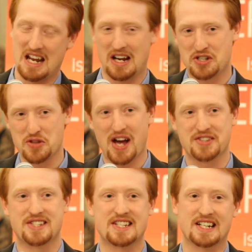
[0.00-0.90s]
in
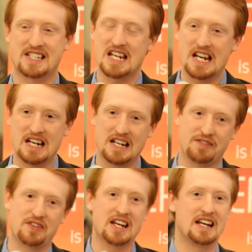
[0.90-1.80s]
2016 and
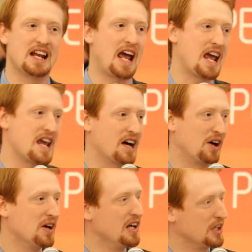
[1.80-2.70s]
defeated
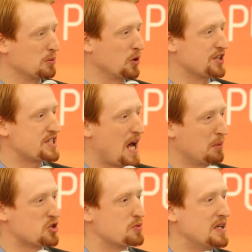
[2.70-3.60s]
a liberal
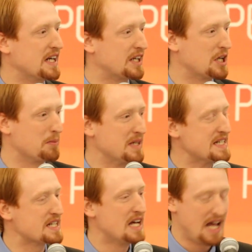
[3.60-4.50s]
establishment
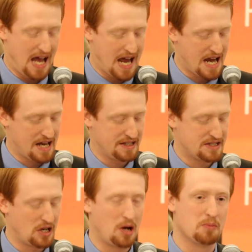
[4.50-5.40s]
incumbent,
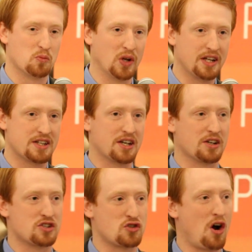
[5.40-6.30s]
and really
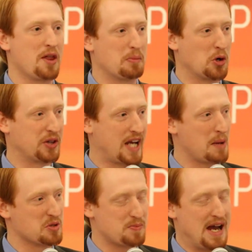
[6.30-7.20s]
the straw that broke the
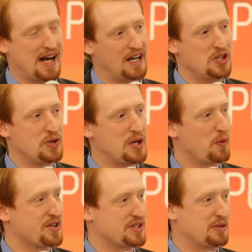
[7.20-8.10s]
camel's back, I knew he
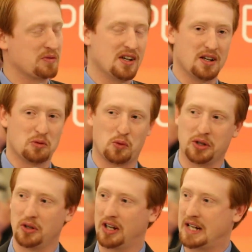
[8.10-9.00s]
wasn't
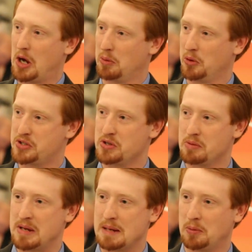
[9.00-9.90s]
real accountable to
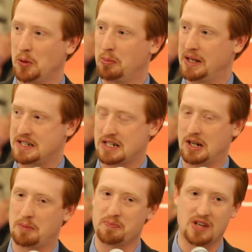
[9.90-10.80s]
the people, but
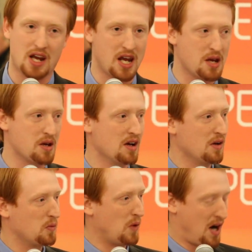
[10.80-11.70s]

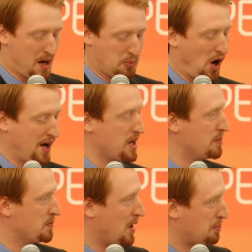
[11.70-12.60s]
I brought
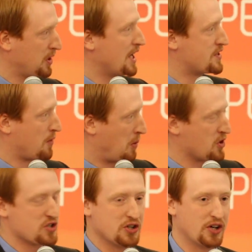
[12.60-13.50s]
him a pledge for
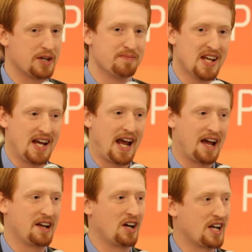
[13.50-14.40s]
personhood,
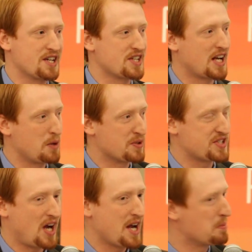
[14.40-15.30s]
and he said he would
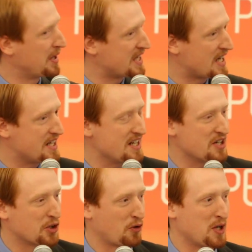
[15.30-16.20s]
sign it, but that he
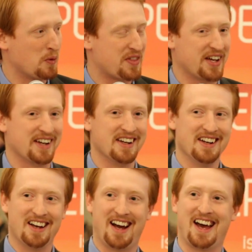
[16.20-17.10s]
didn't agree with it.
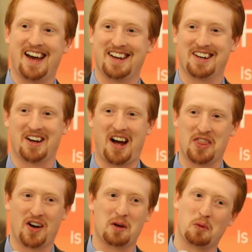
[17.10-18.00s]
And I
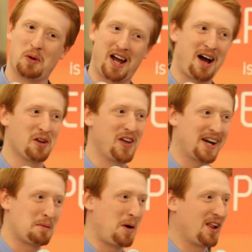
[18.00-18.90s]
thought, well, how
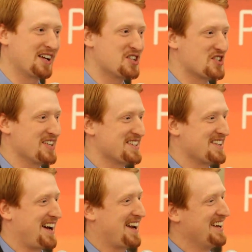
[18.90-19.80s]
like a politician is
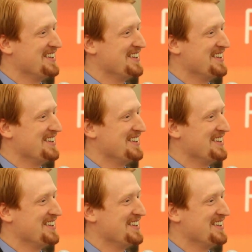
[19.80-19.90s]
that?